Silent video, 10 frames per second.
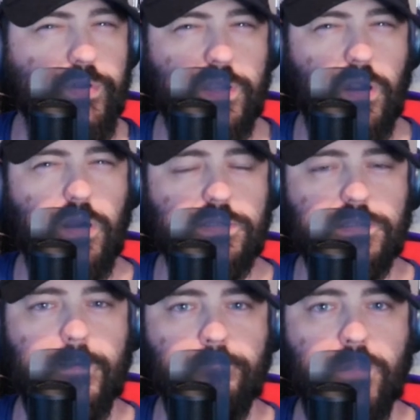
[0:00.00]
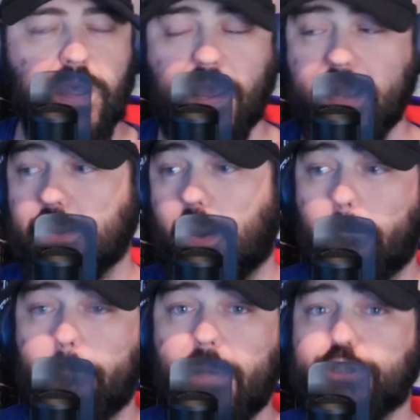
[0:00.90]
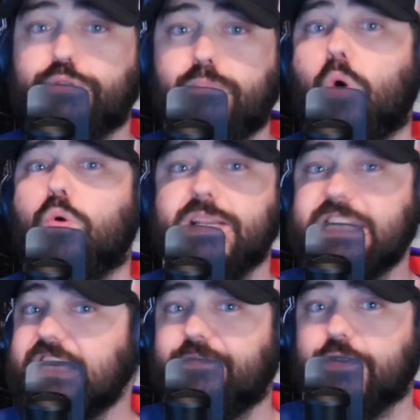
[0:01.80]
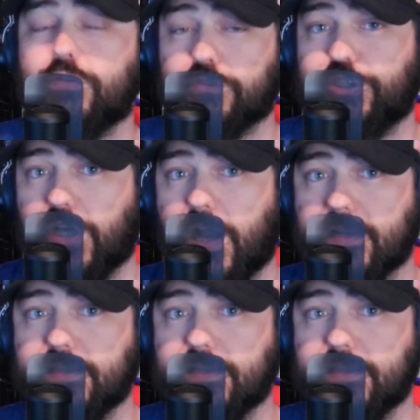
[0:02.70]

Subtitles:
yards. It's a much more difficult shot.